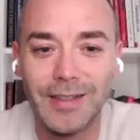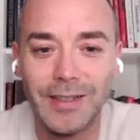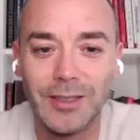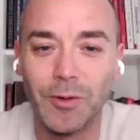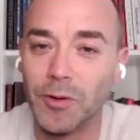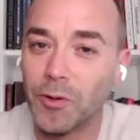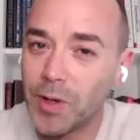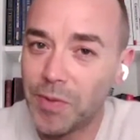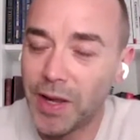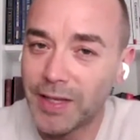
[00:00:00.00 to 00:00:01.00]
So they're
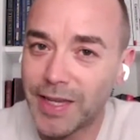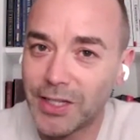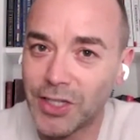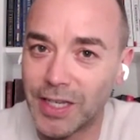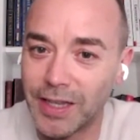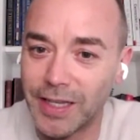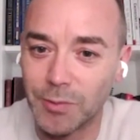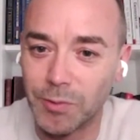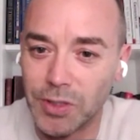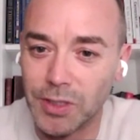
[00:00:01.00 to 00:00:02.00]
already paying attention to
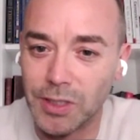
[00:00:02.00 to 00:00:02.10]
this, which